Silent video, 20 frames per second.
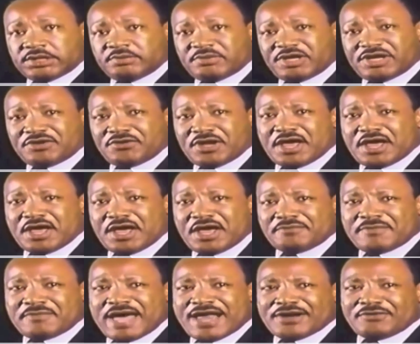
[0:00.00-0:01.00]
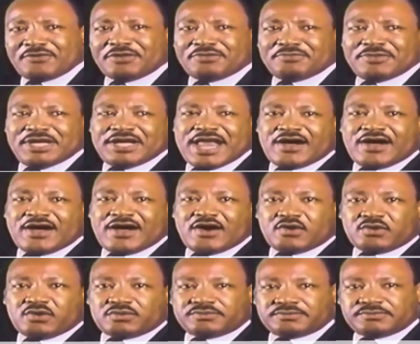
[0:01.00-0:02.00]
But it really doesn't matter with me
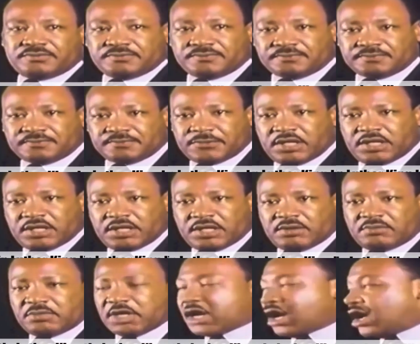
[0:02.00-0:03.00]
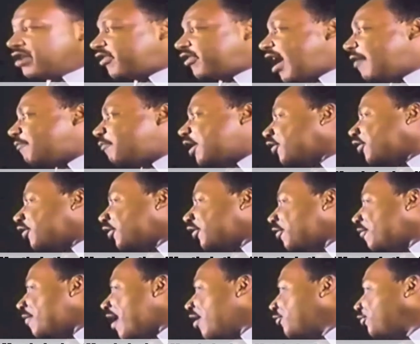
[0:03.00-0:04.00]
now, because I've been to
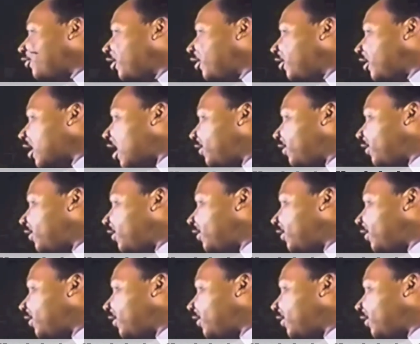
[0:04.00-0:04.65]
the mountaintop.